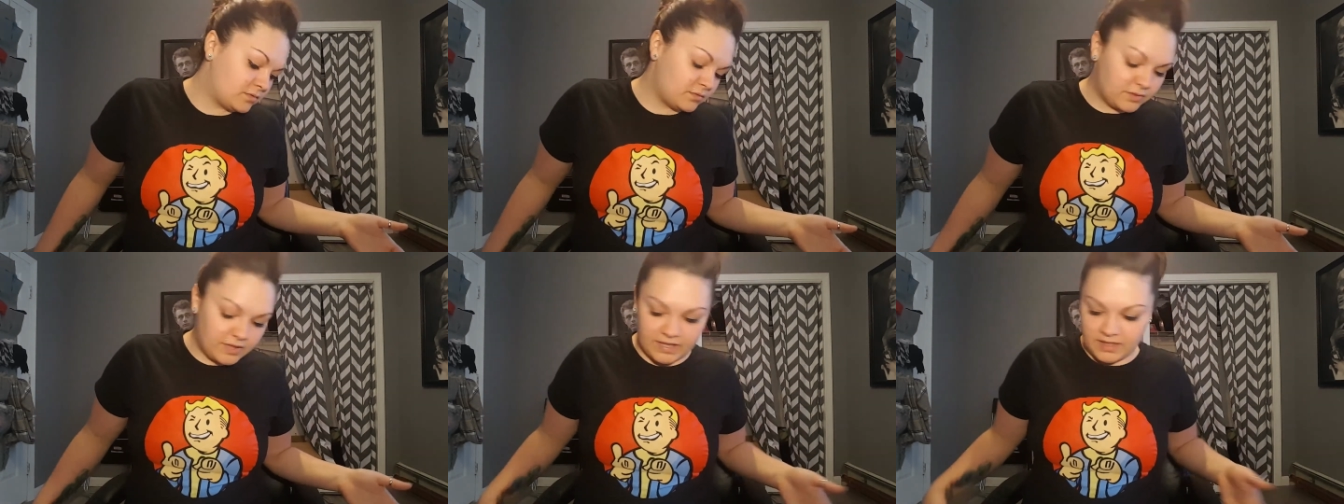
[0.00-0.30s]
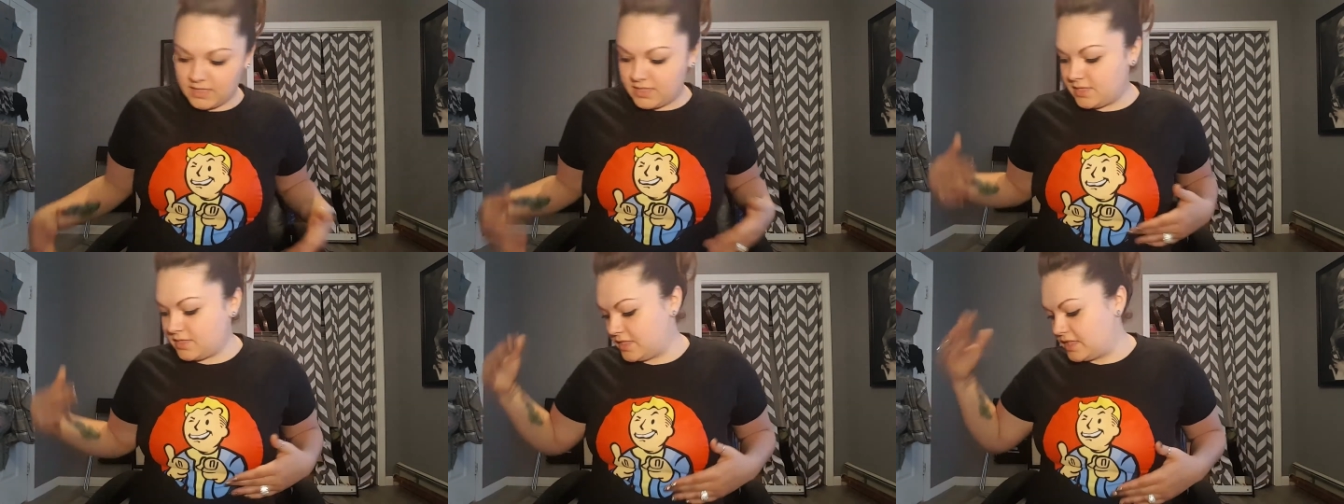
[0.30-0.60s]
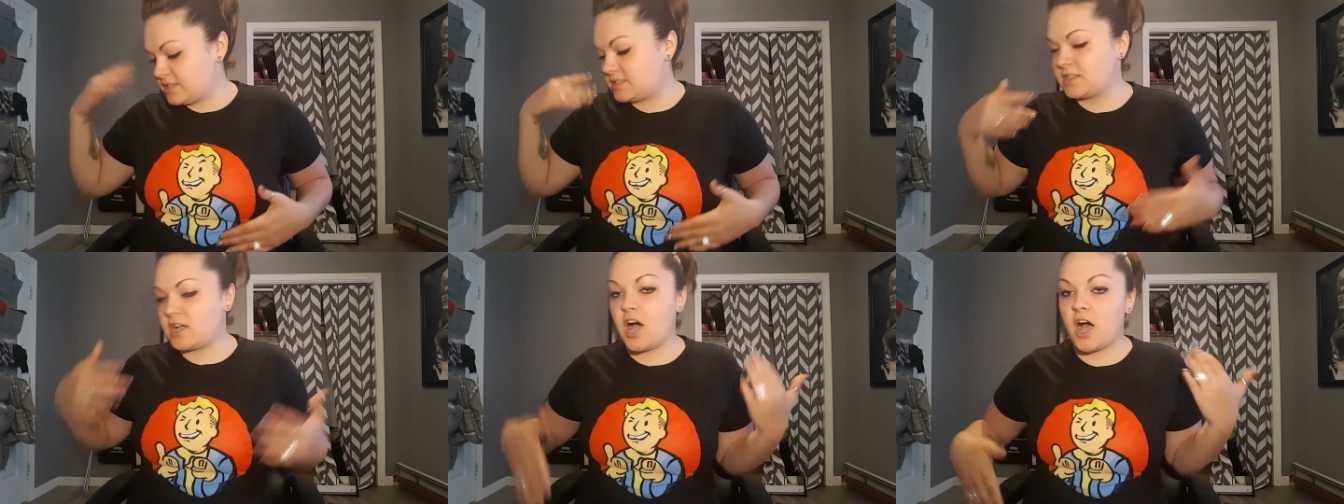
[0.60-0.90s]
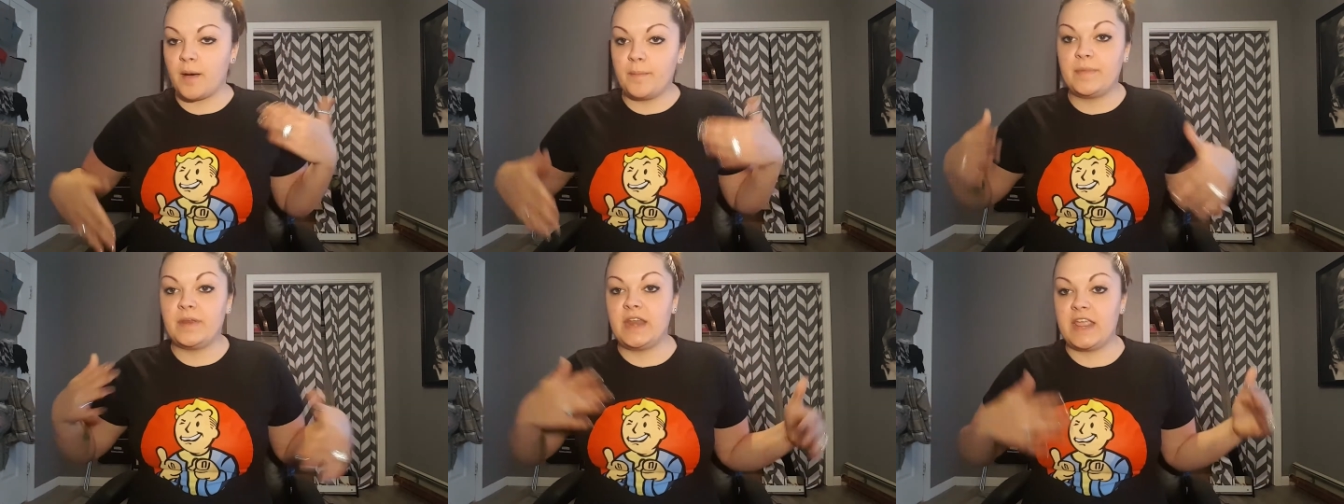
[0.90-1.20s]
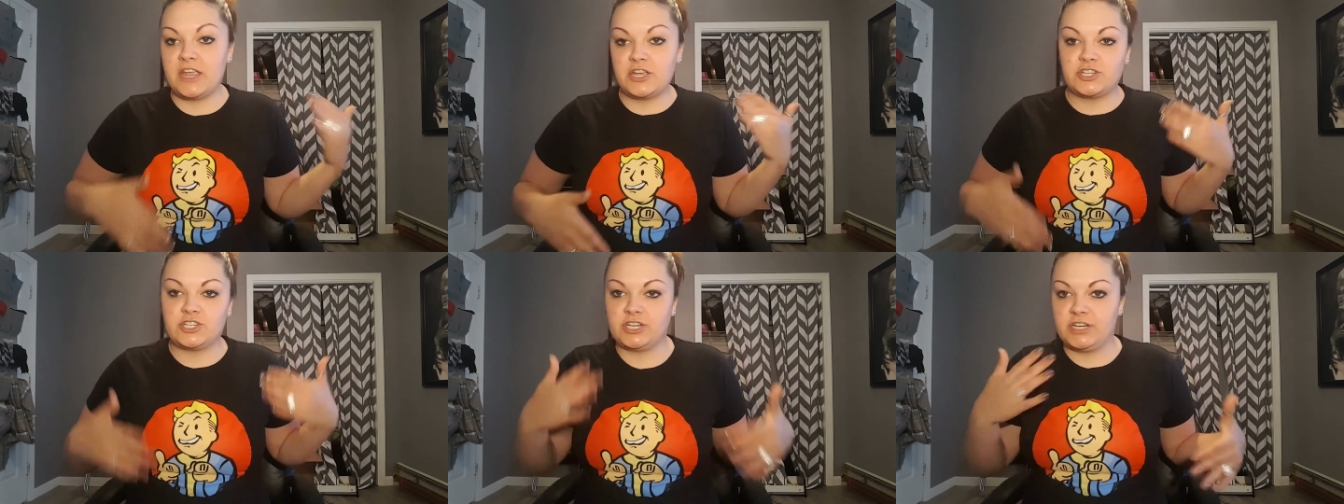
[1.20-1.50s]
like this
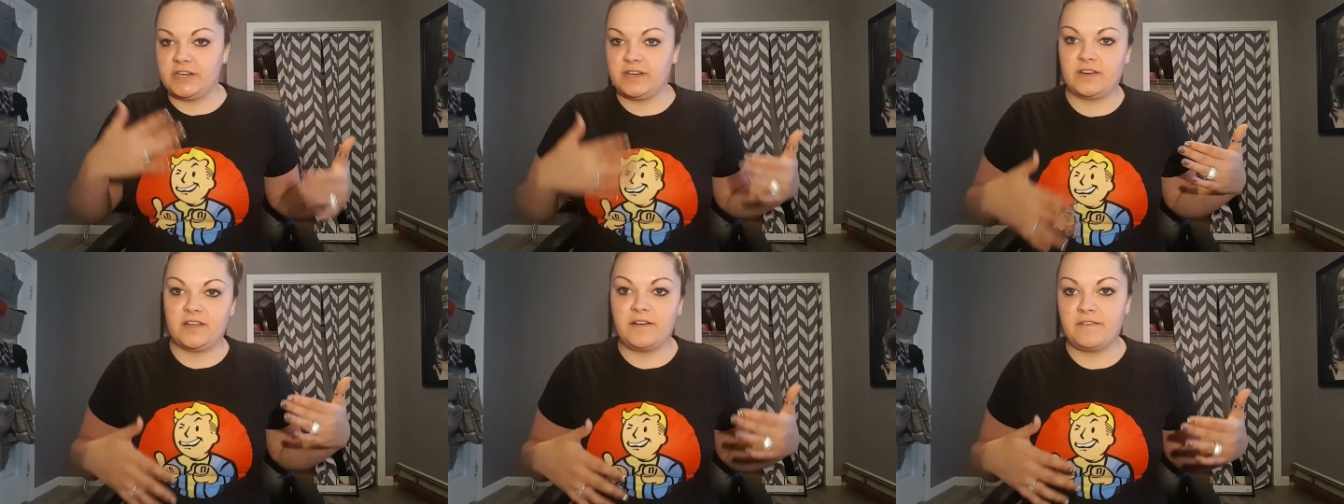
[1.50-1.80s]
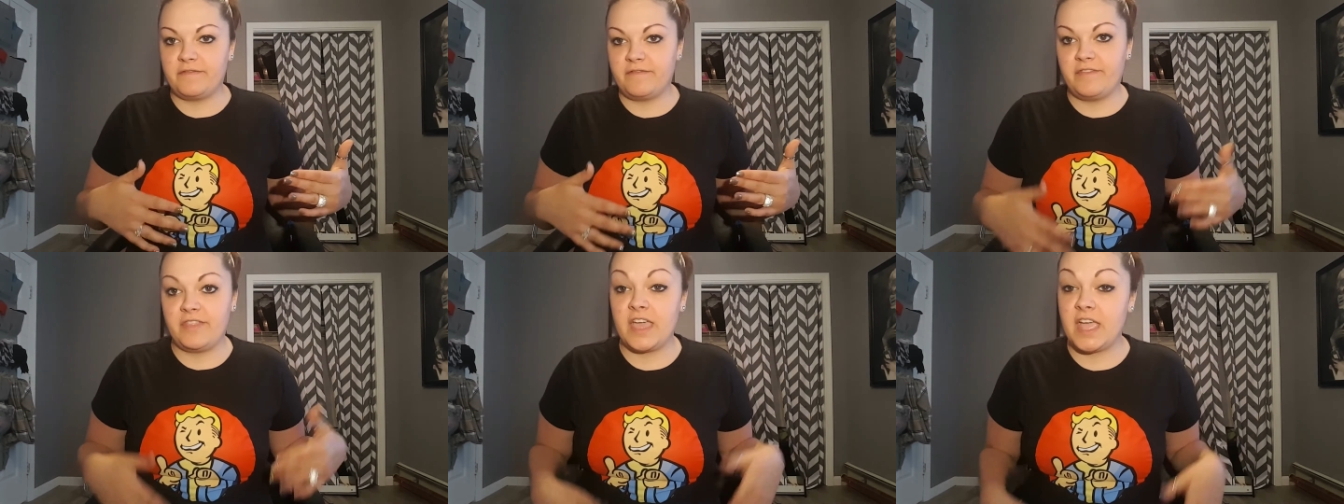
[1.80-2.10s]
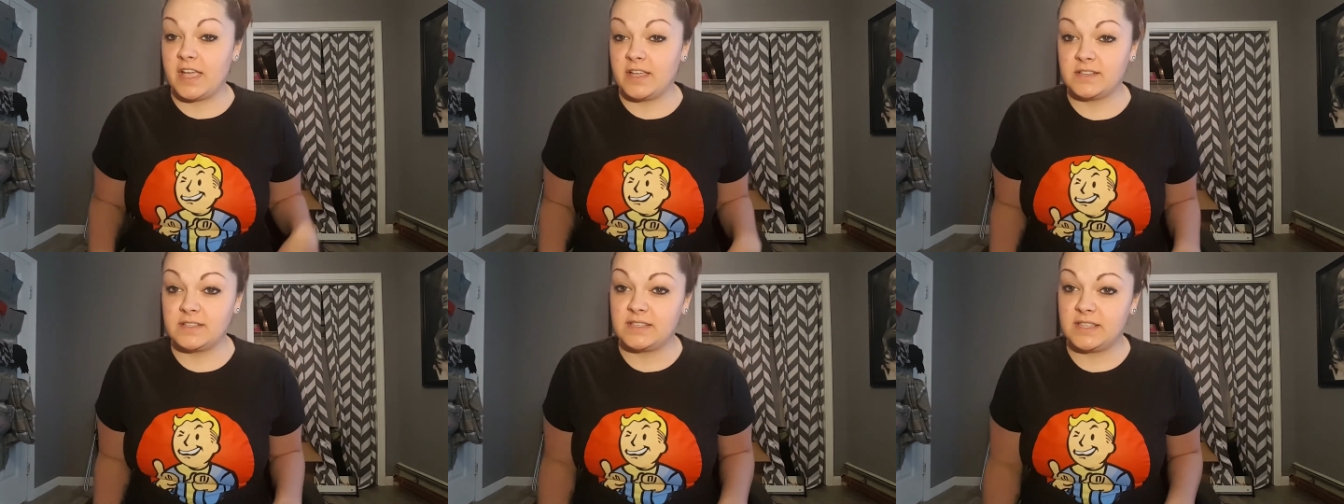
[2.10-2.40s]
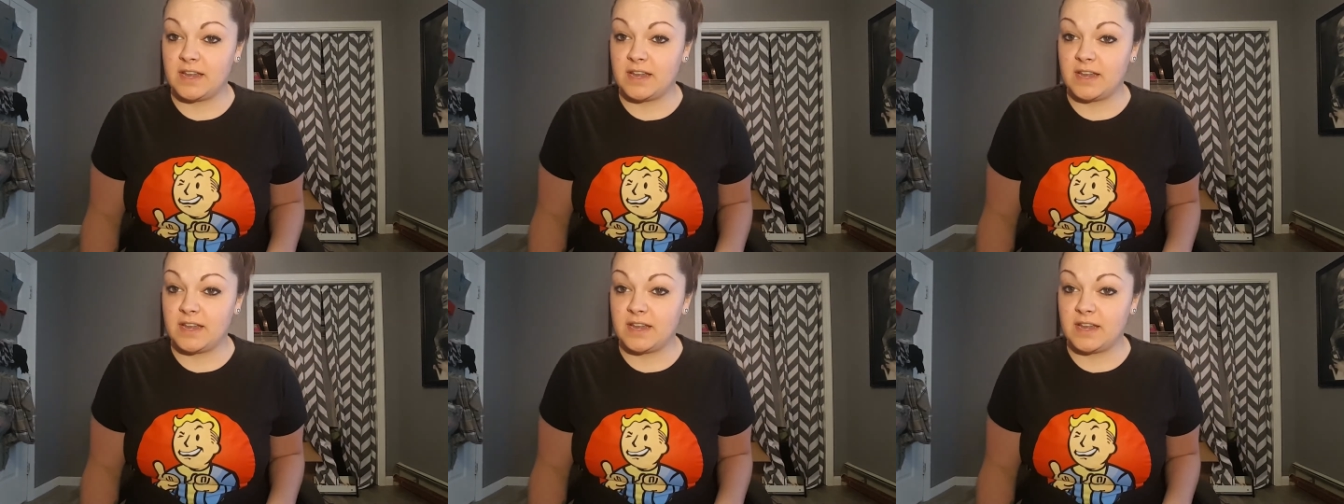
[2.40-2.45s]
combination of things